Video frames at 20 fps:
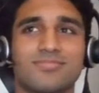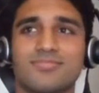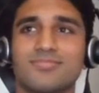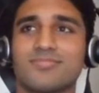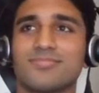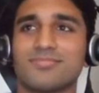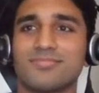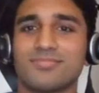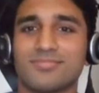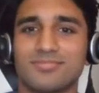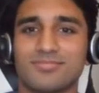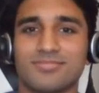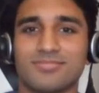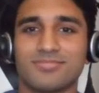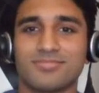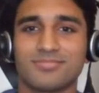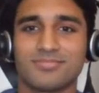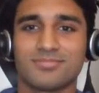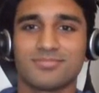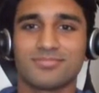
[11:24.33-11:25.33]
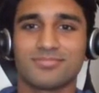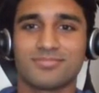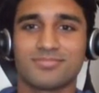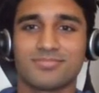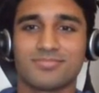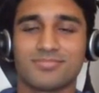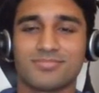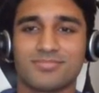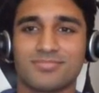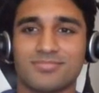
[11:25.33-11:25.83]

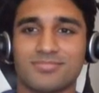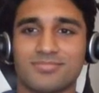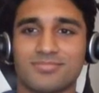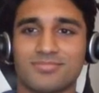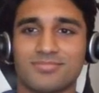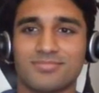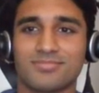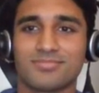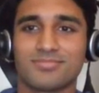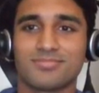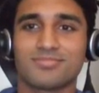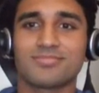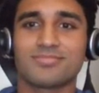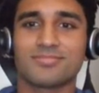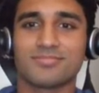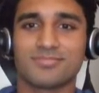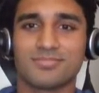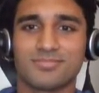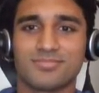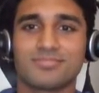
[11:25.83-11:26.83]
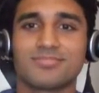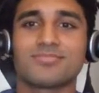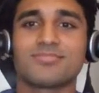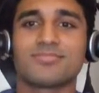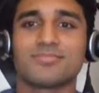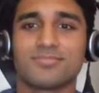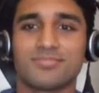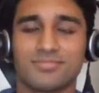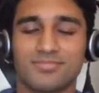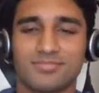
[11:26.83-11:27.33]

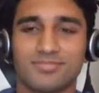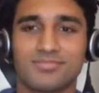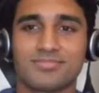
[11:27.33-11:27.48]
The person shown says nothing.